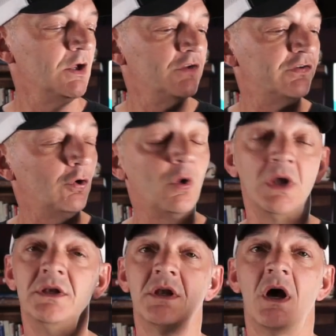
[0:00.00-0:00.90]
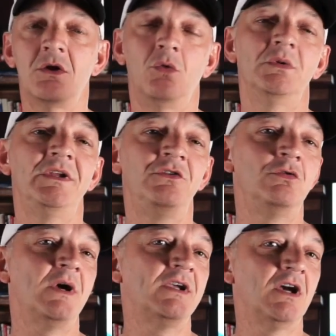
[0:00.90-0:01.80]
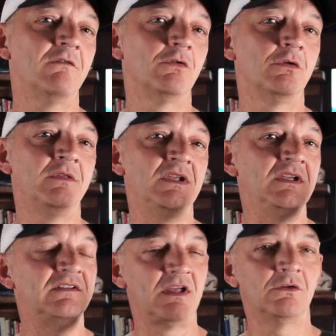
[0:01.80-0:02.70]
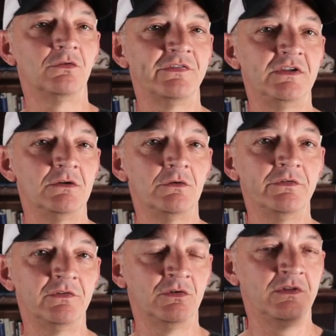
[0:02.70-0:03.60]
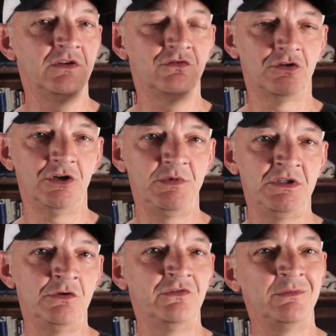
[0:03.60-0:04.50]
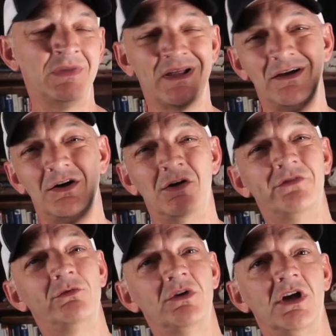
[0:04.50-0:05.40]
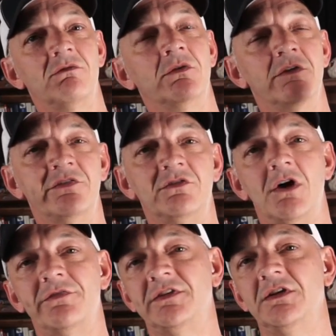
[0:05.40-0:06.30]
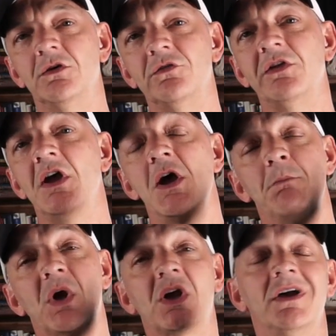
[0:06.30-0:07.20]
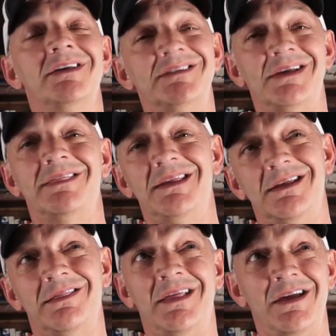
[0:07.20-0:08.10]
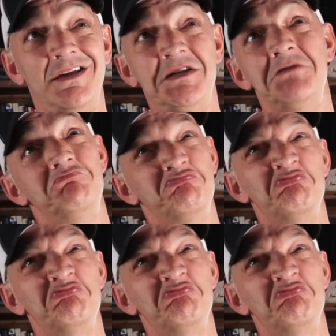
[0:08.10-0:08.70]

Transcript: So, not only do I cover the technical skills that you're going to be using, but I also cover the soft skills because I think they